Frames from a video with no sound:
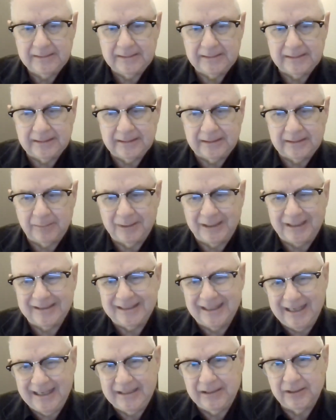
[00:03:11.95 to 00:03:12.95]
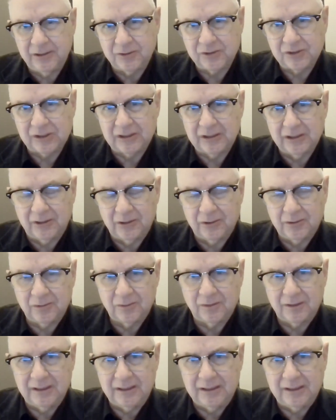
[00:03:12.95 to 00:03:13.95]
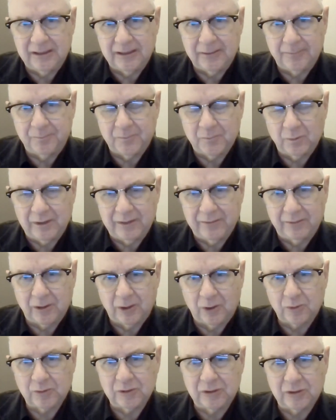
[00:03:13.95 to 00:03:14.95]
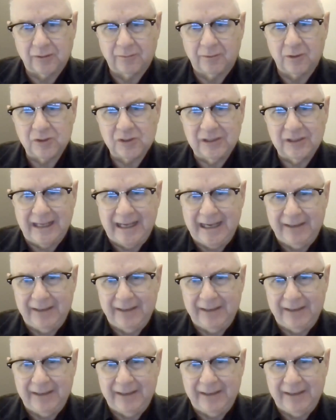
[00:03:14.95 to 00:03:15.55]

About 9 years ago, we have a local university,